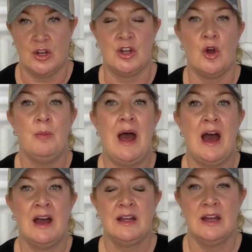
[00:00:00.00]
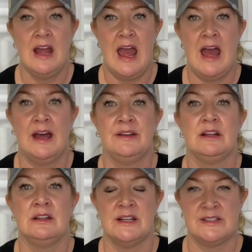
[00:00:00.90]
go back and
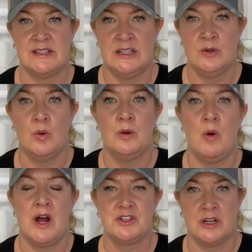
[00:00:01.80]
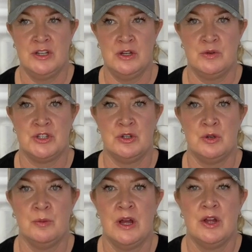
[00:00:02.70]
listen or watch on
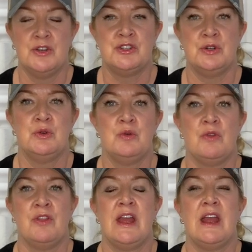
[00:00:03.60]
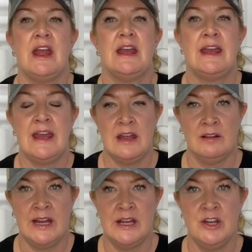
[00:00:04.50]
YouTube to the
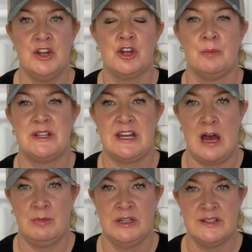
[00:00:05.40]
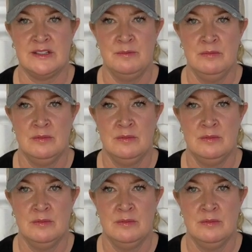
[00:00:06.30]
Healing Your Metabolism